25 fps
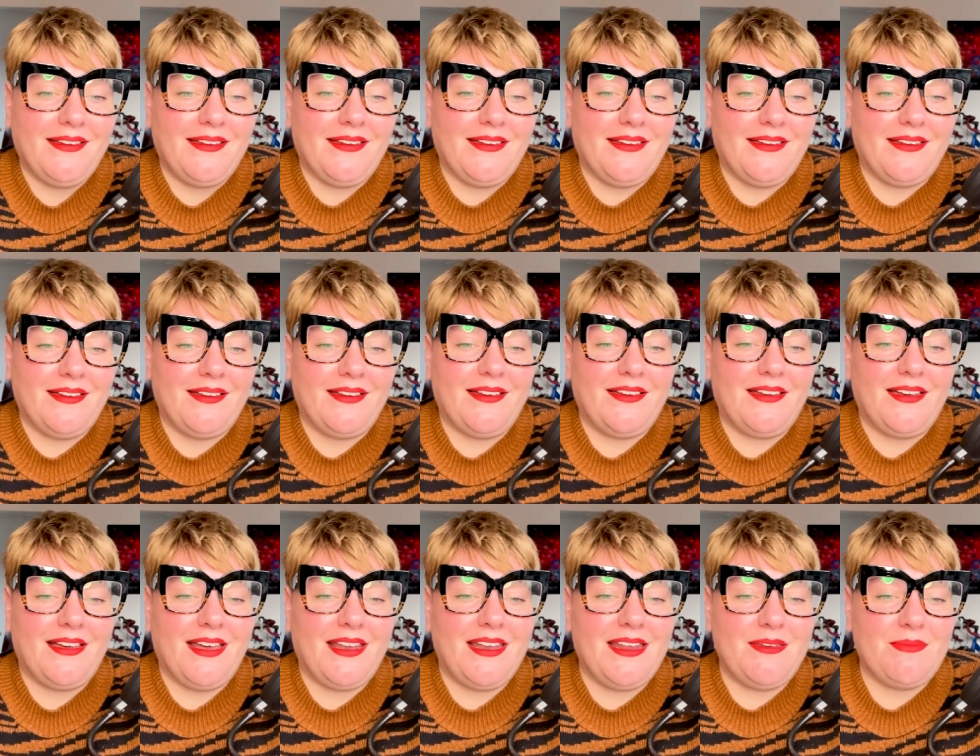Uh,
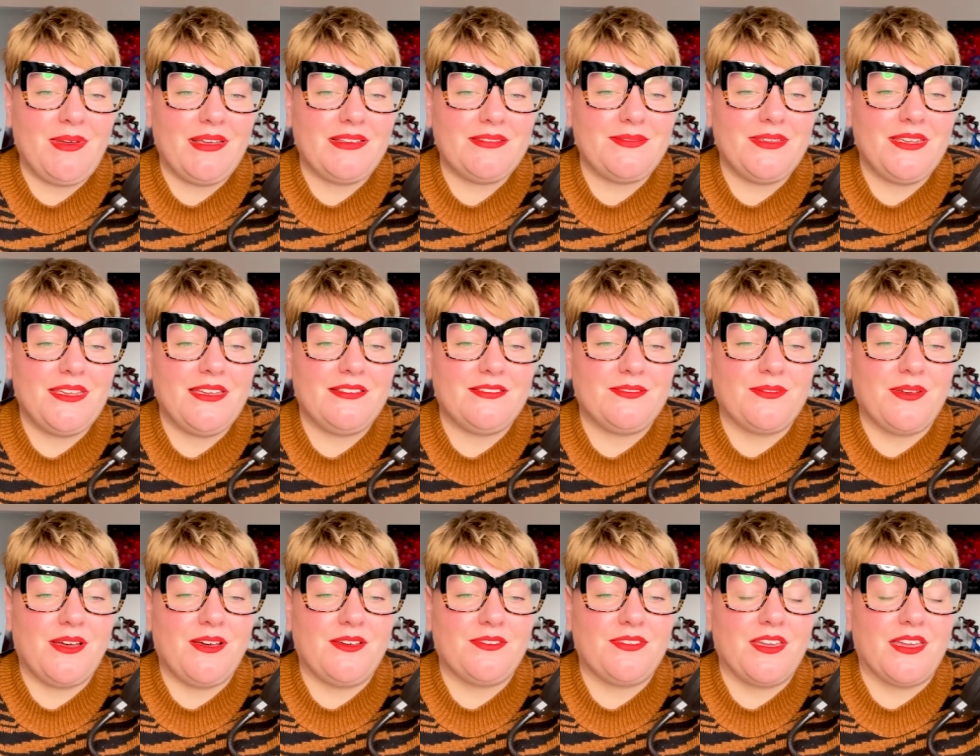and it makes me as
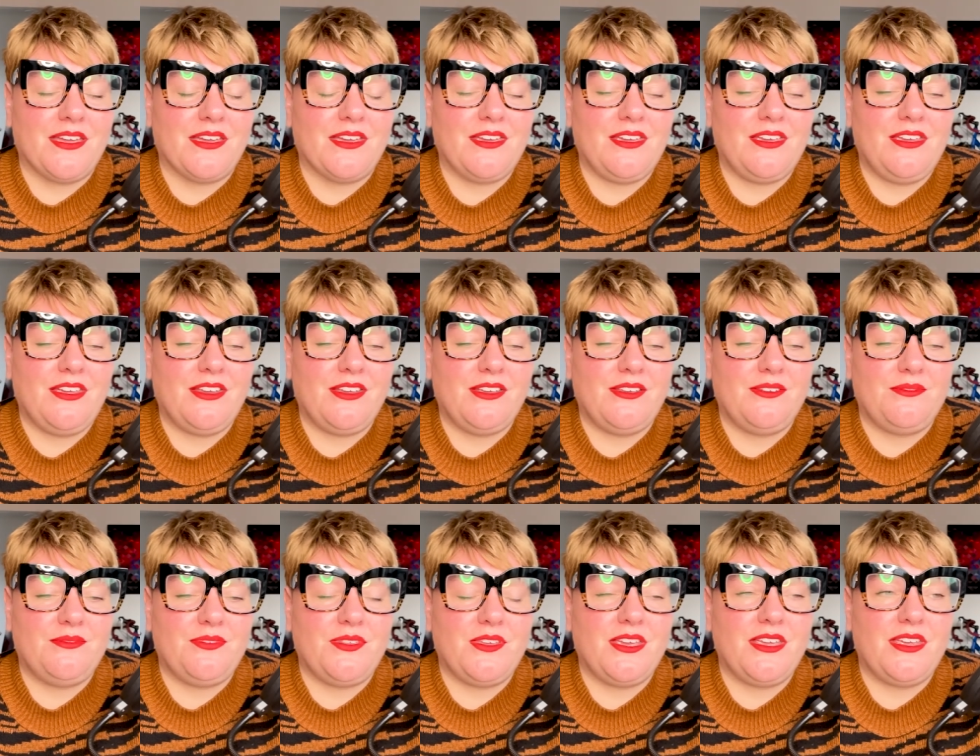well think
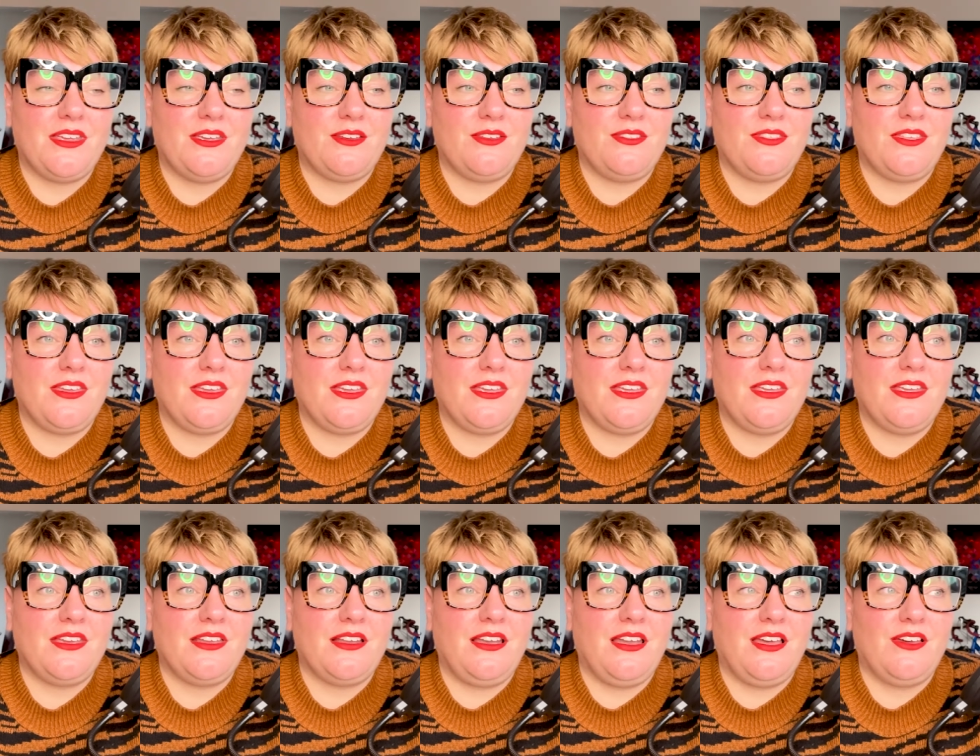it, the
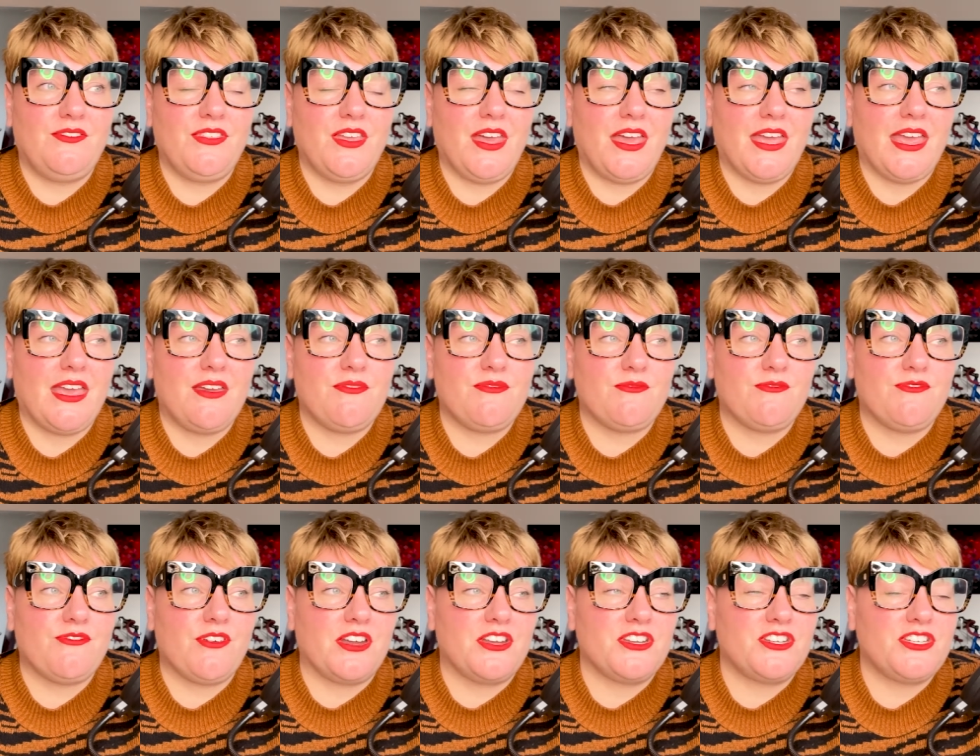the love that I get from
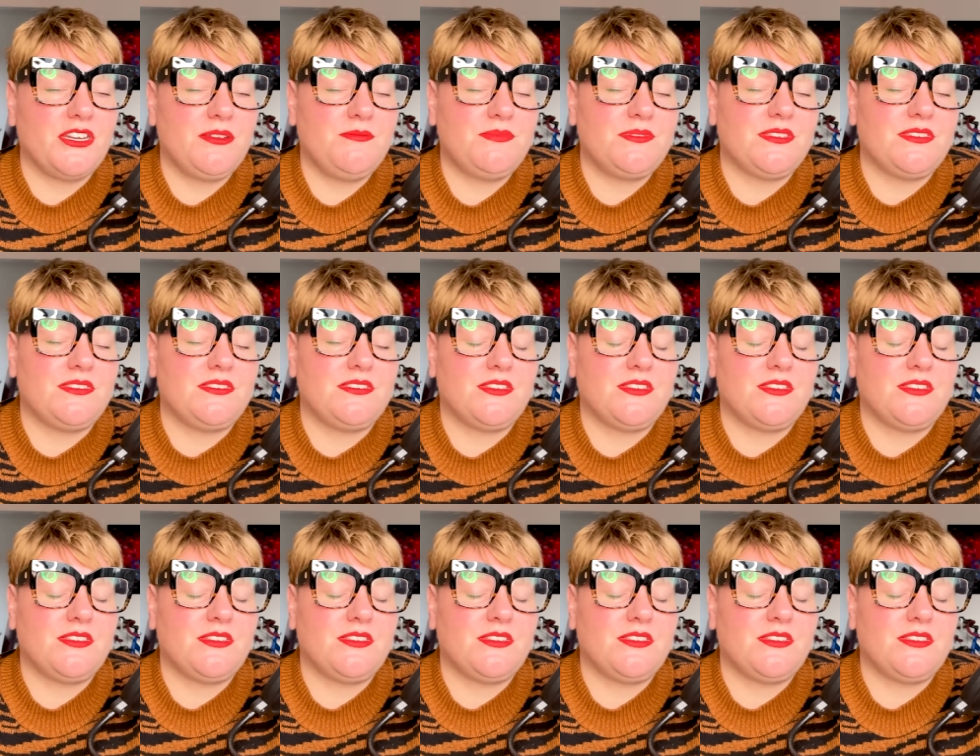friendships is